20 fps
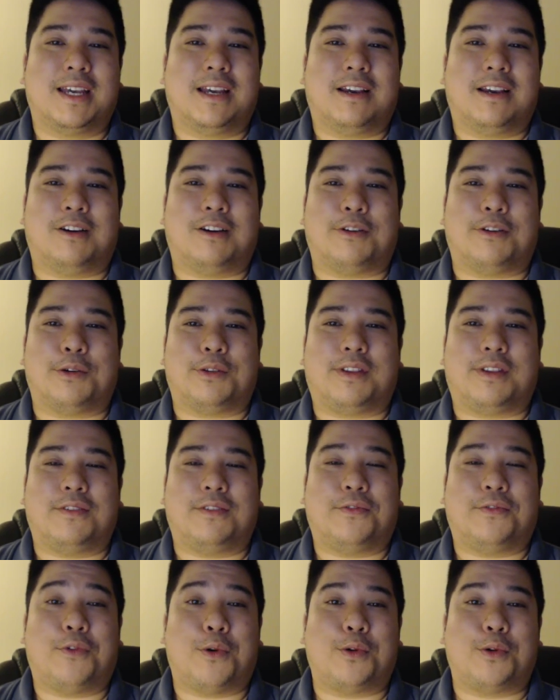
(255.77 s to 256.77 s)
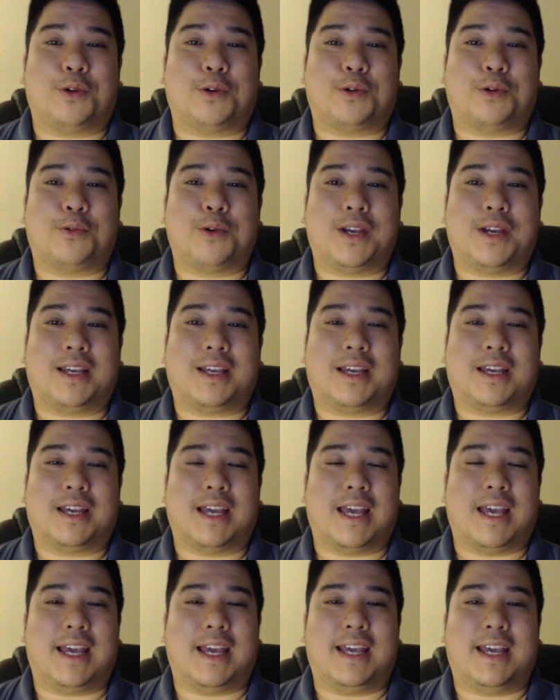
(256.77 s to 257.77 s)
or this forward real quick,
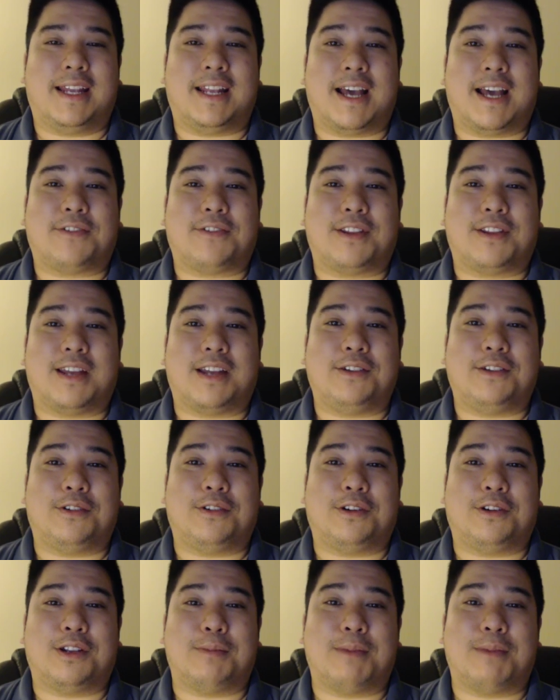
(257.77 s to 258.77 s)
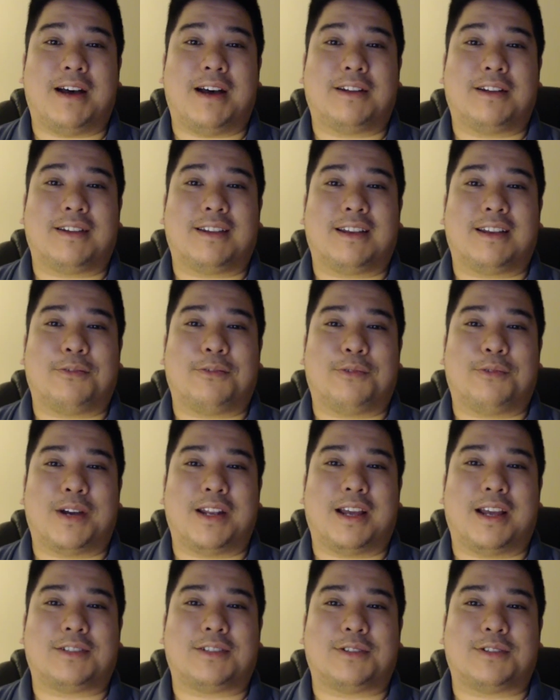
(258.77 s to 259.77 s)
and after that you dole them out
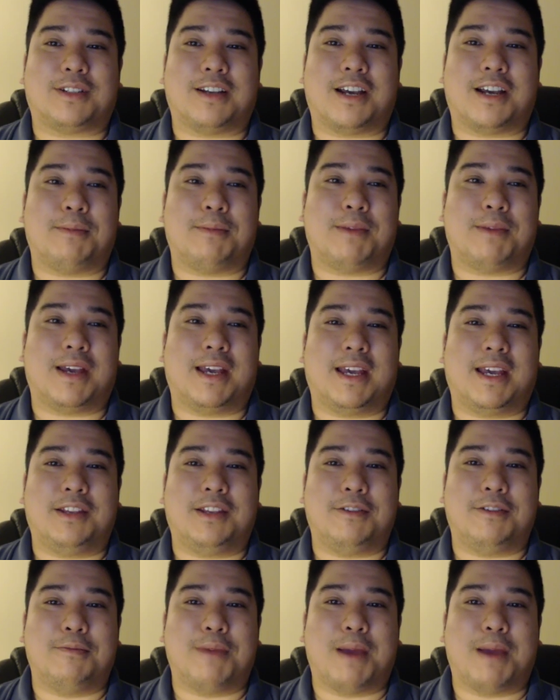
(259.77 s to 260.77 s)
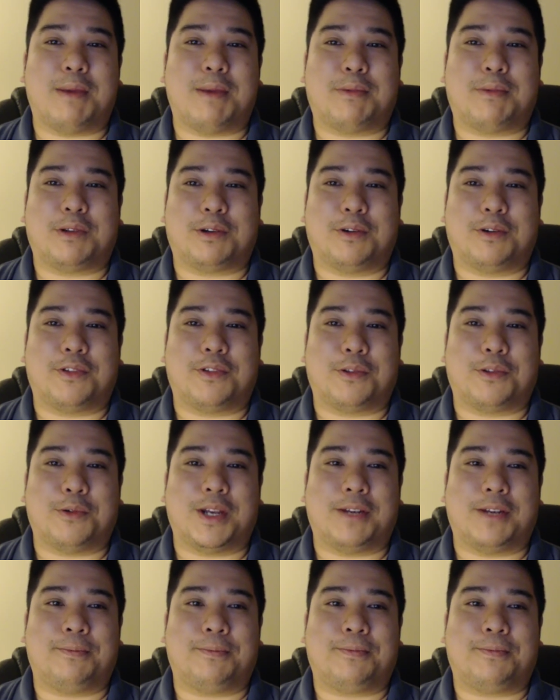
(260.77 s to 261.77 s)
1 extra time and you might be able to go for the
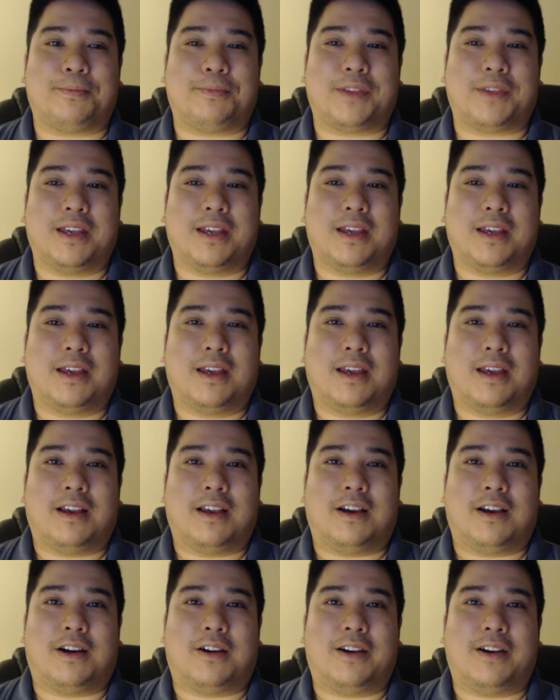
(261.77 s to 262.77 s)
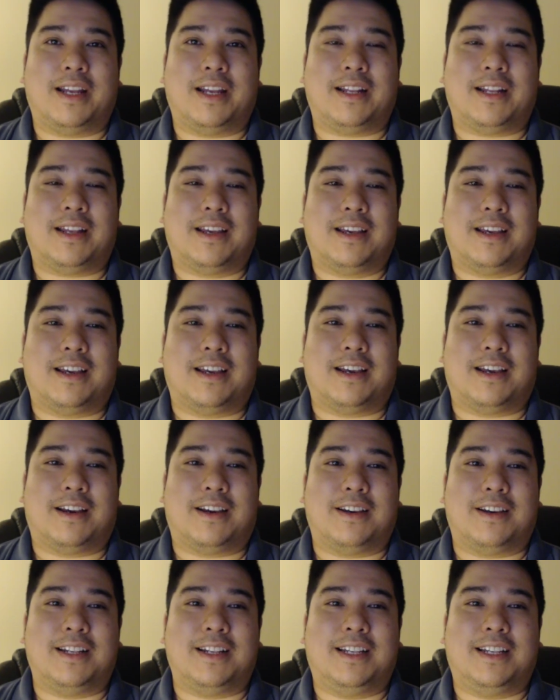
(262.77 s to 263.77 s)
win. Alright,
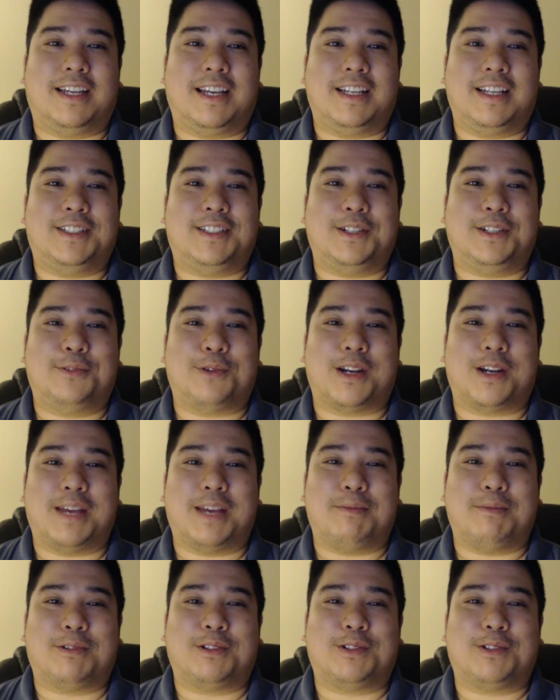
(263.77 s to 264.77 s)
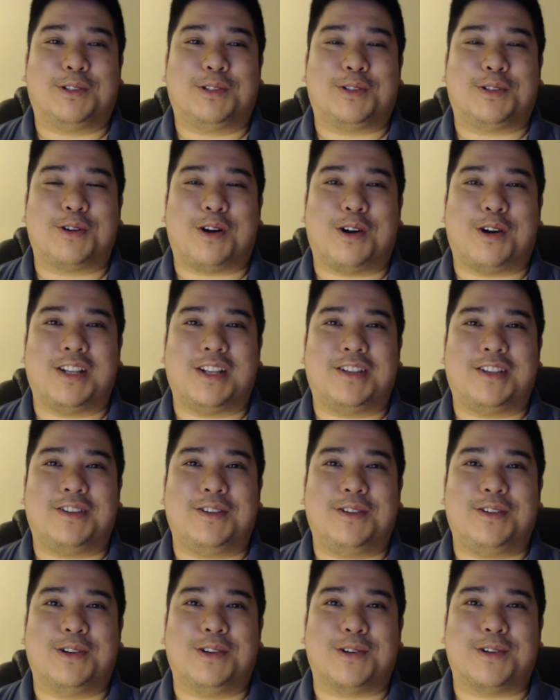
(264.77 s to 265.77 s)
in case you weren't able to draw into
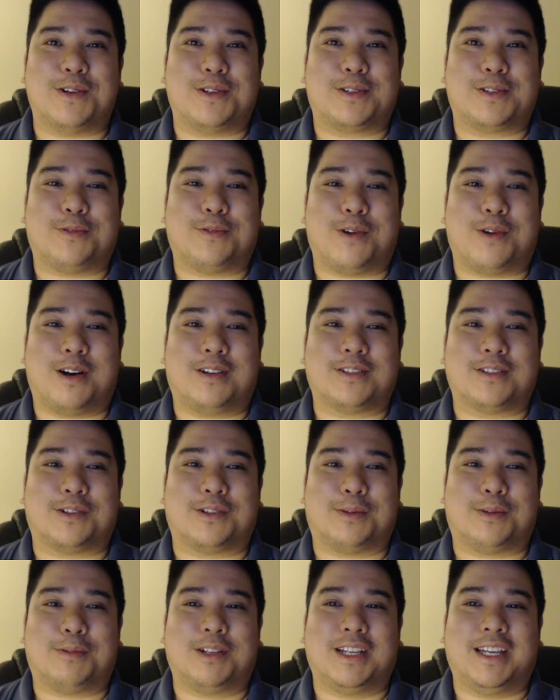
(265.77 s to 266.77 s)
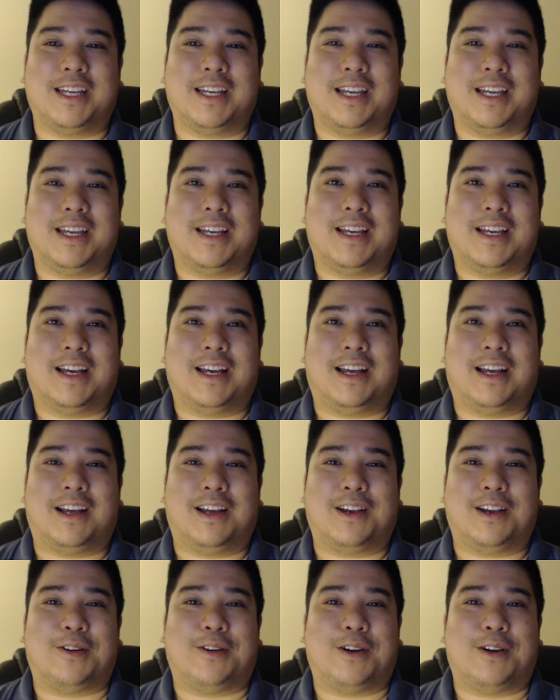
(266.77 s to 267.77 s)
your Squalls normally,
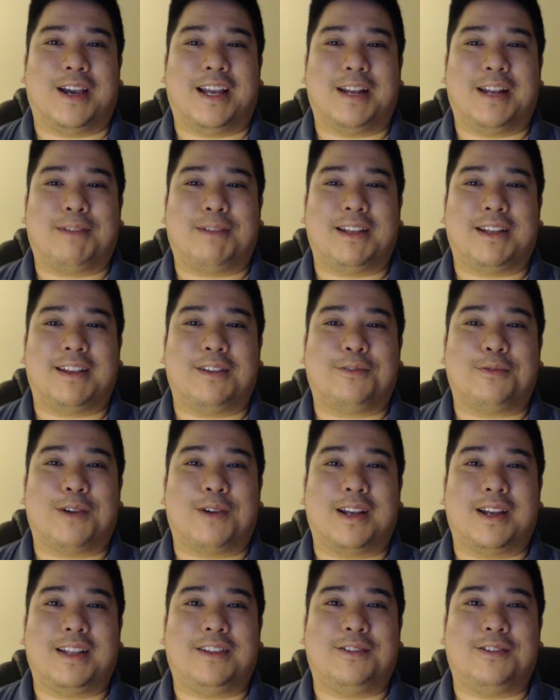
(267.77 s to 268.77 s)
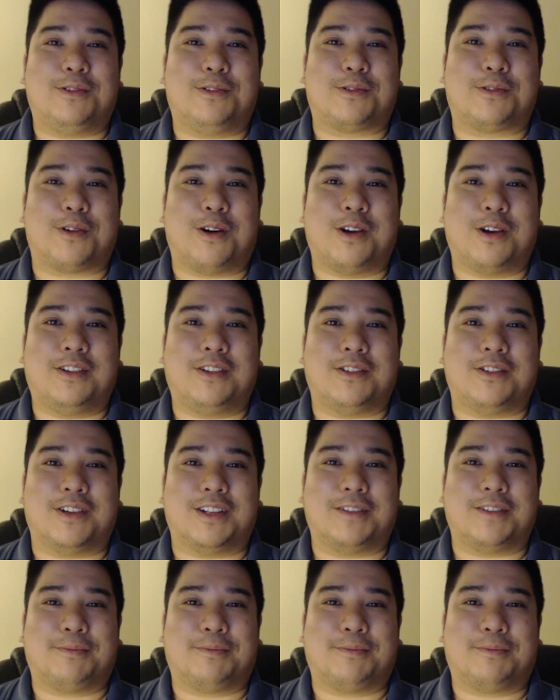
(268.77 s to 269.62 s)
go ahead and play this one to draw into it.